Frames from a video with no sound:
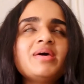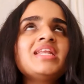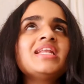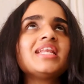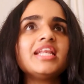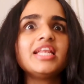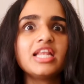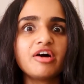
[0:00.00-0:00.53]

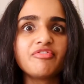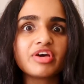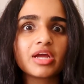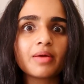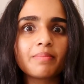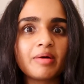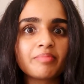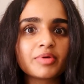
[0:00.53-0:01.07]
been
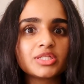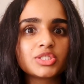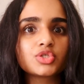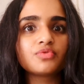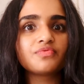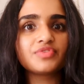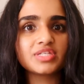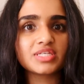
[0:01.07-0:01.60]
loving pumpkin
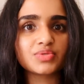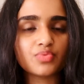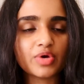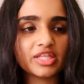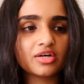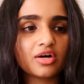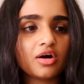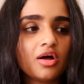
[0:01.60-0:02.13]
soup for this
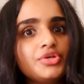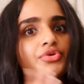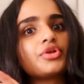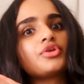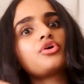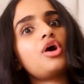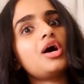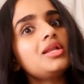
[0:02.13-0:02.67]
weather. You
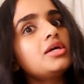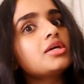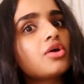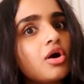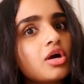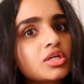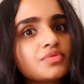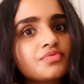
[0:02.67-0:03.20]
can call it
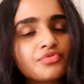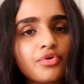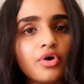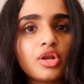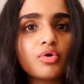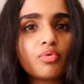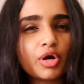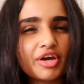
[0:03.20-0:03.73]
autumn,
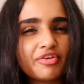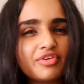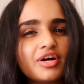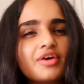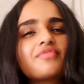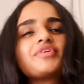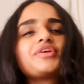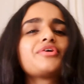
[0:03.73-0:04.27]
fall or
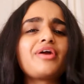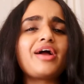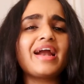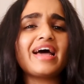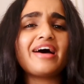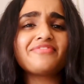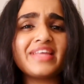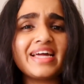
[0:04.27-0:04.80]
whatever. We do
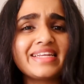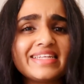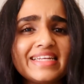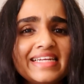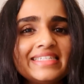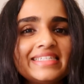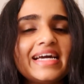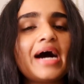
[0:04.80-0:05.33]
not have that in
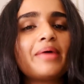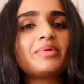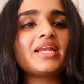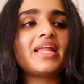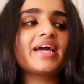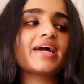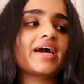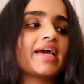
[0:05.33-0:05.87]
India,
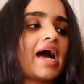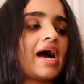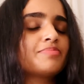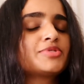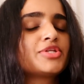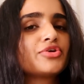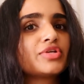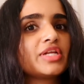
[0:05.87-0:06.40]
but like I
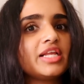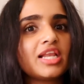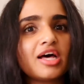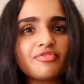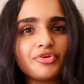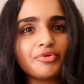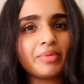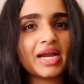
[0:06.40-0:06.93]
absolutely
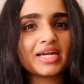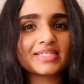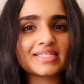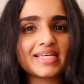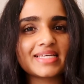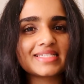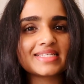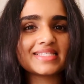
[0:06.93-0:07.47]
love
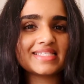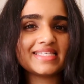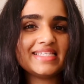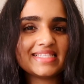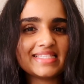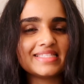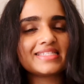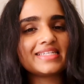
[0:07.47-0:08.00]
romanticizing
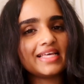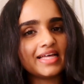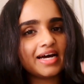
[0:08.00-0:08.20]
seasons like